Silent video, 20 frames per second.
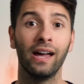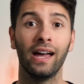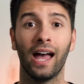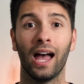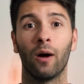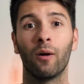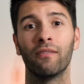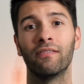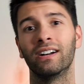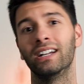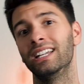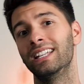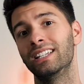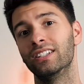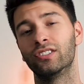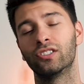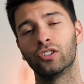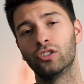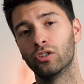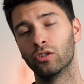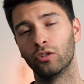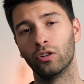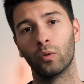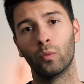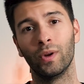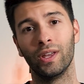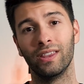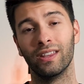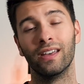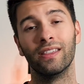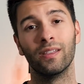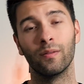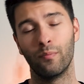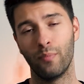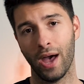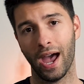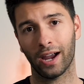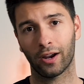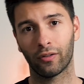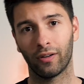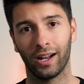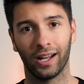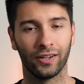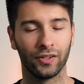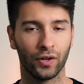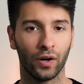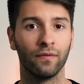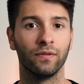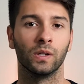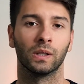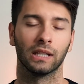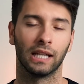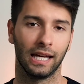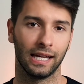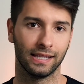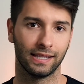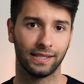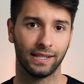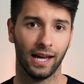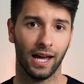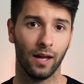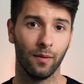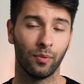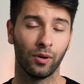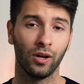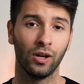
However, it is to do with the background of your landscape.